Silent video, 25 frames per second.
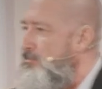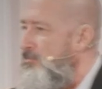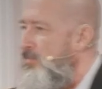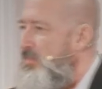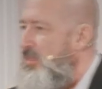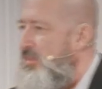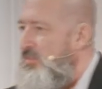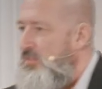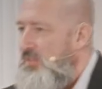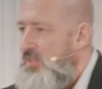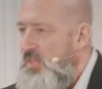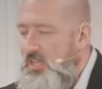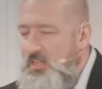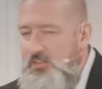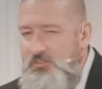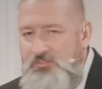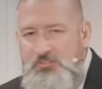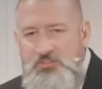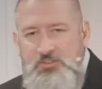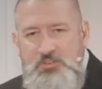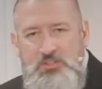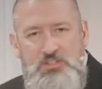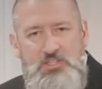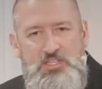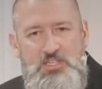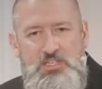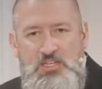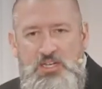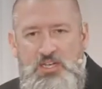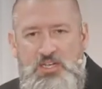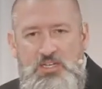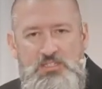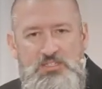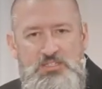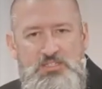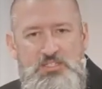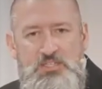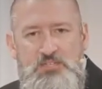the life that
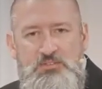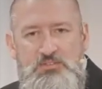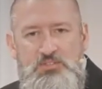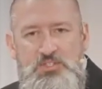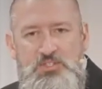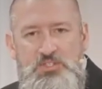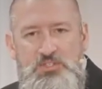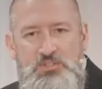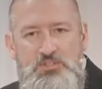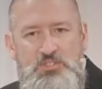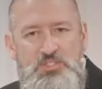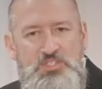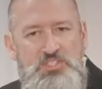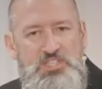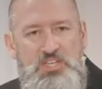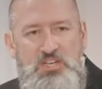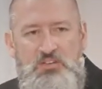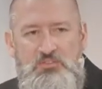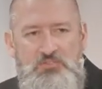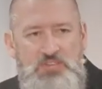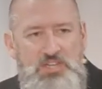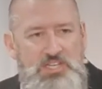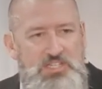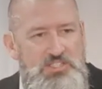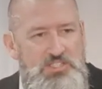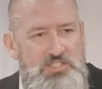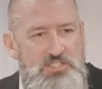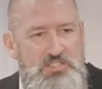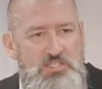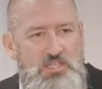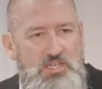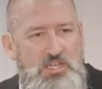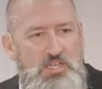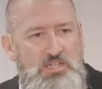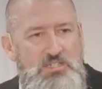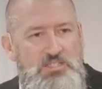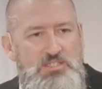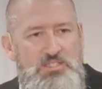God has given you, the salvation
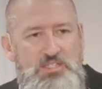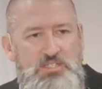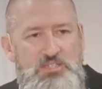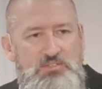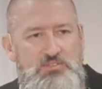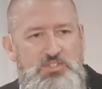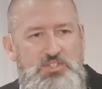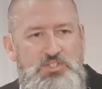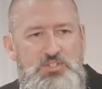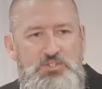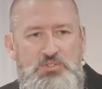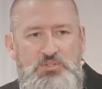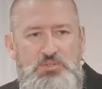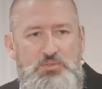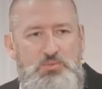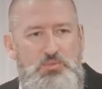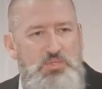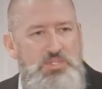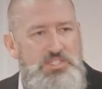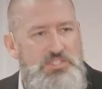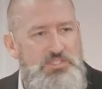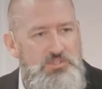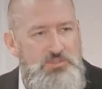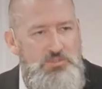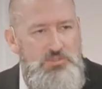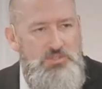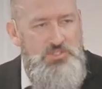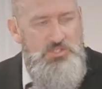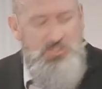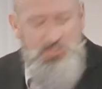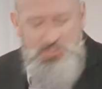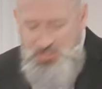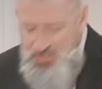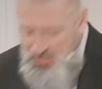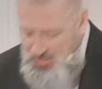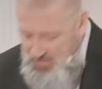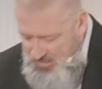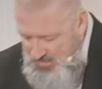God has given you, the
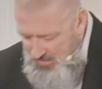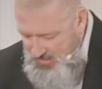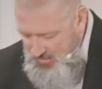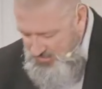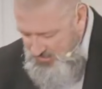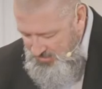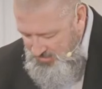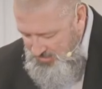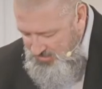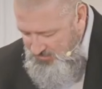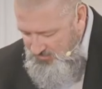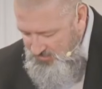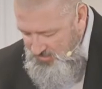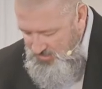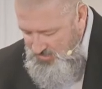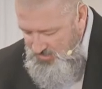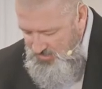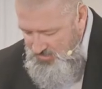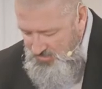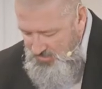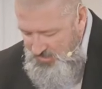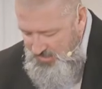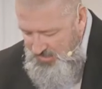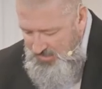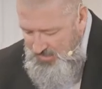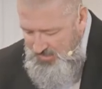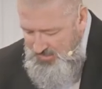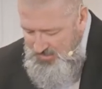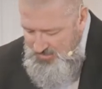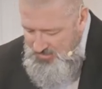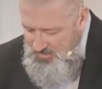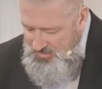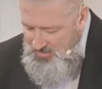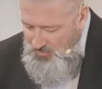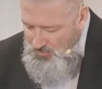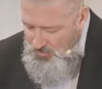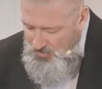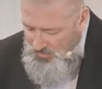resources that God has given you. And
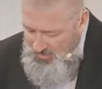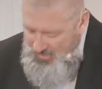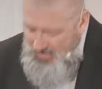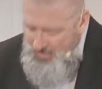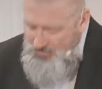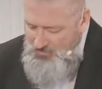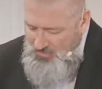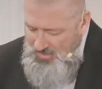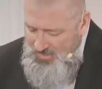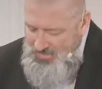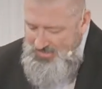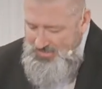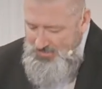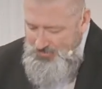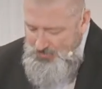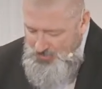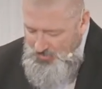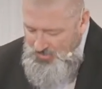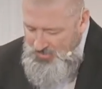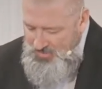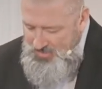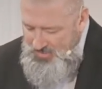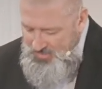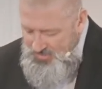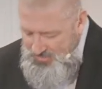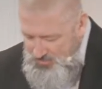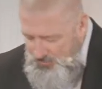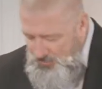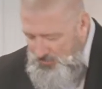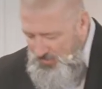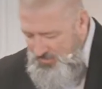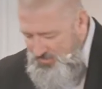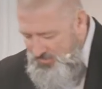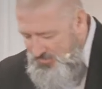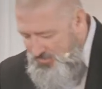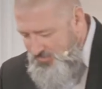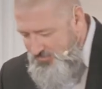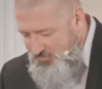you say, well, that might get pretty
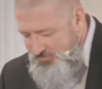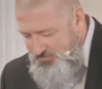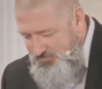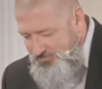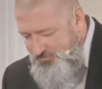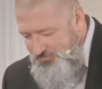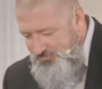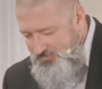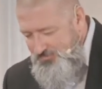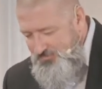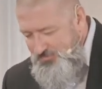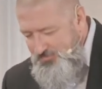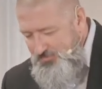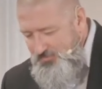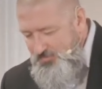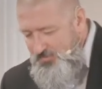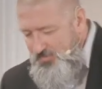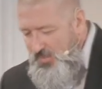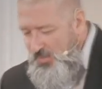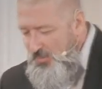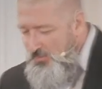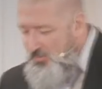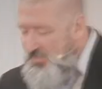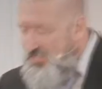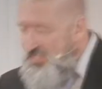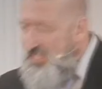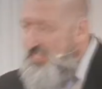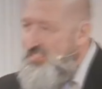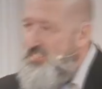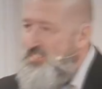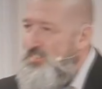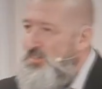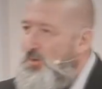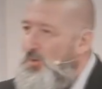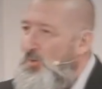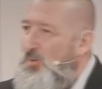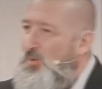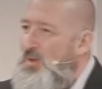expensive. But
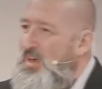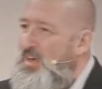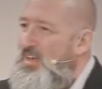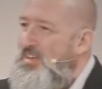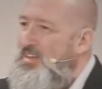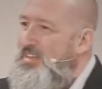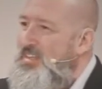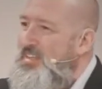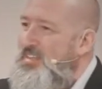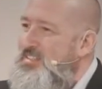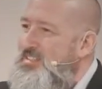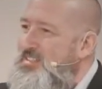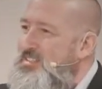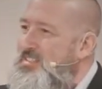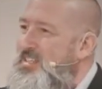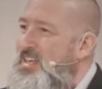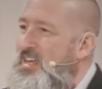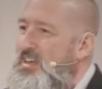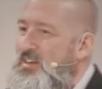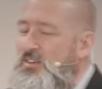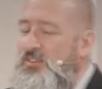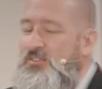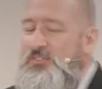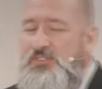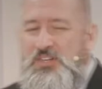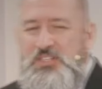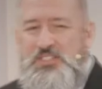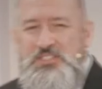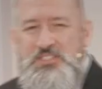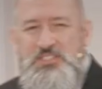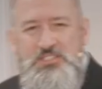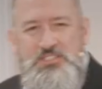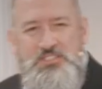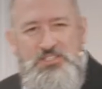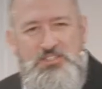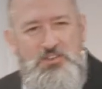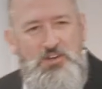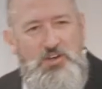that's the whole idea, the
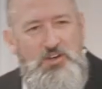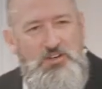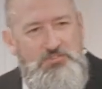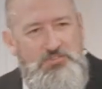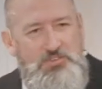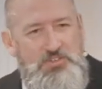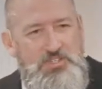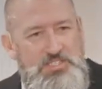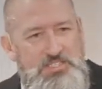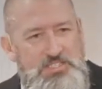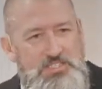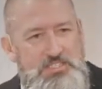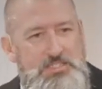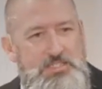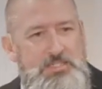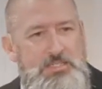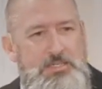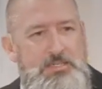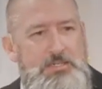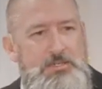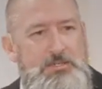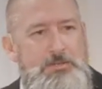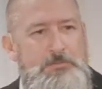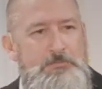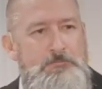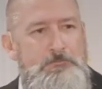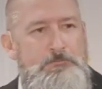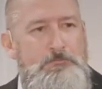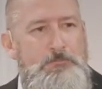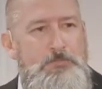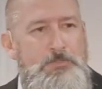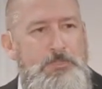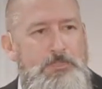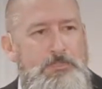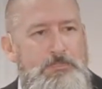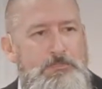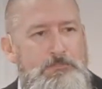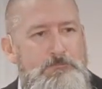sacrifices and offerings.
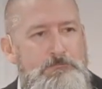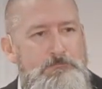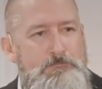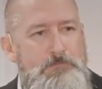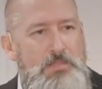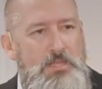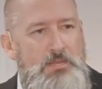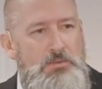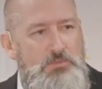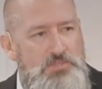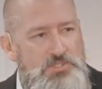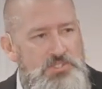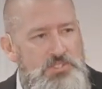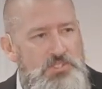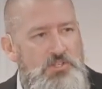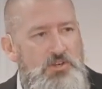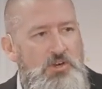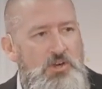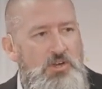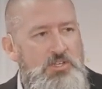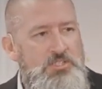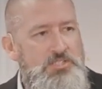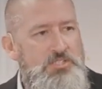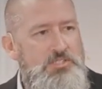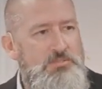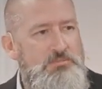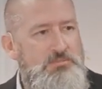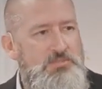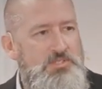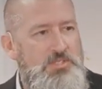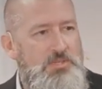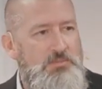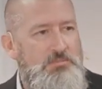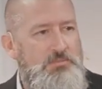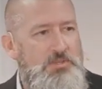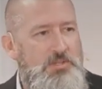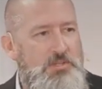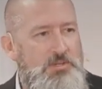It was to cost them
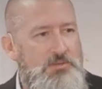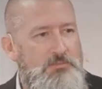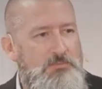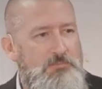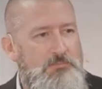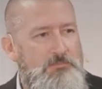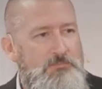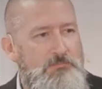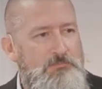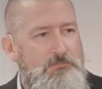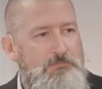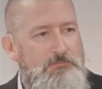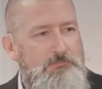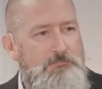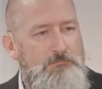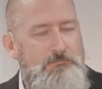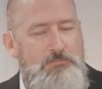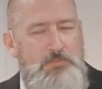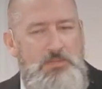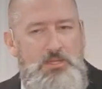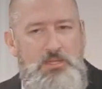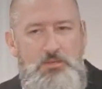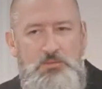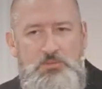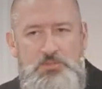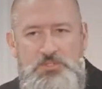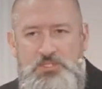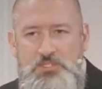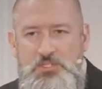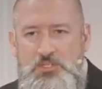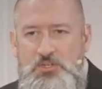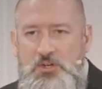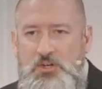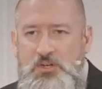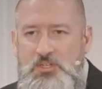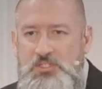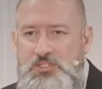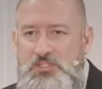something. It was to
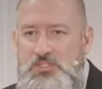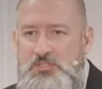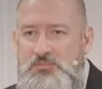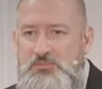cost